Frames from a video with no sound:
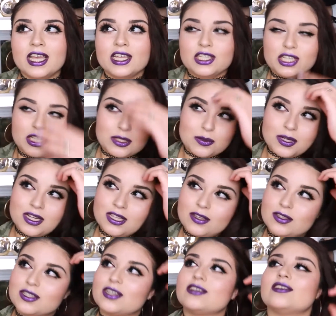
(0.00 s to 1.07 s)
she's one of
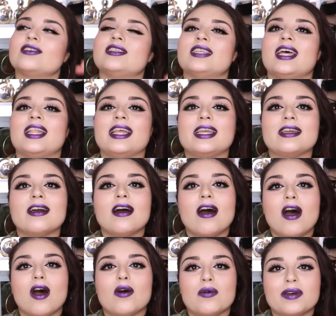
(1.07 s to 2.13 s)
those girls that like
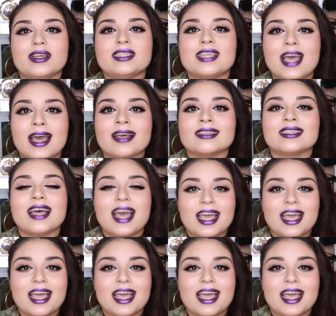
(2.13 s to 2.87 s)
always has